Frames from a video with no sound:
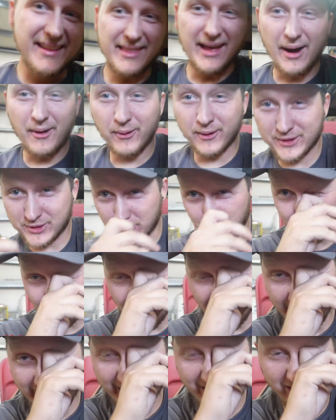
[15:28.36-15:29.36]
That was
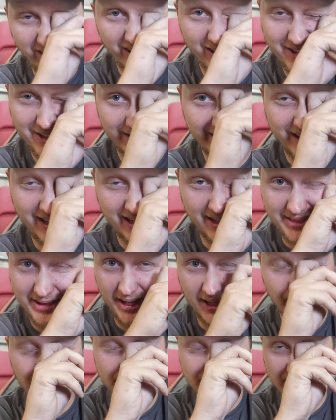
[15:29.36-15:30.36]
way harder than I
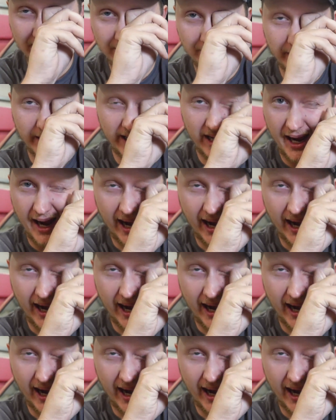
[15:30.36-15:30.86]
thought it was gonna be.